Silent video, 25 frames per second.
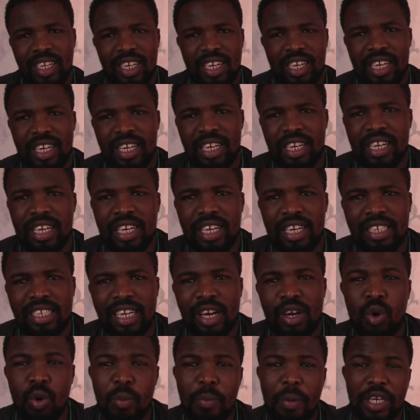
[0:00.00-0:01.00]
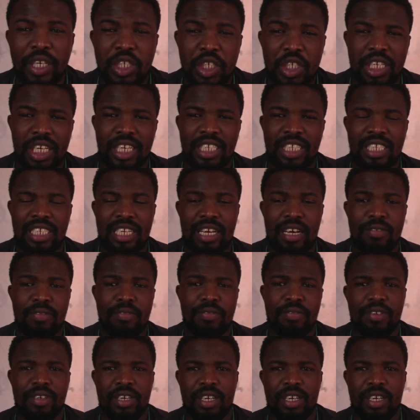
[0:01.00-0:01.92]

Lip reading: and I hope I shared enough.